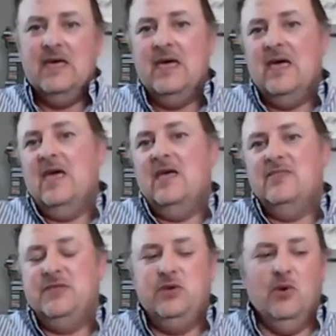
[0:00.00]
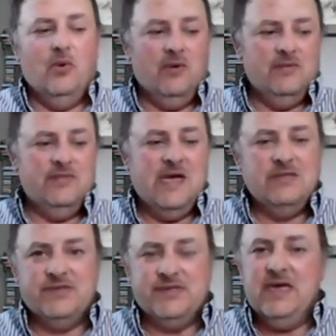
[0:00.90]
yeah, you're
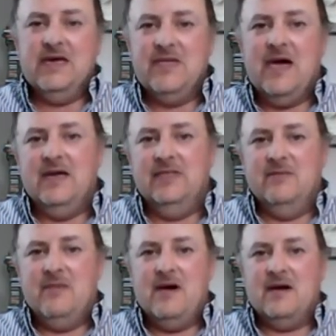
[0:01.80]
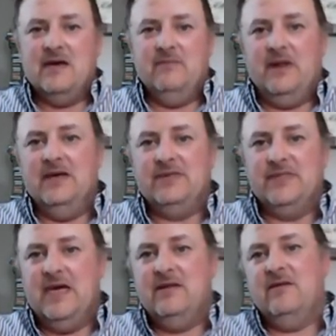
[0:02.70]
then seeing that in the marketplace
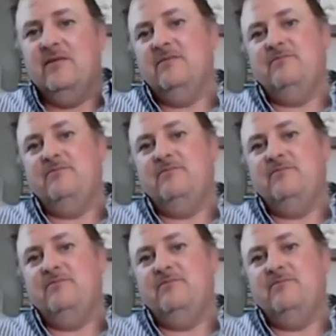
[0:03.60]
then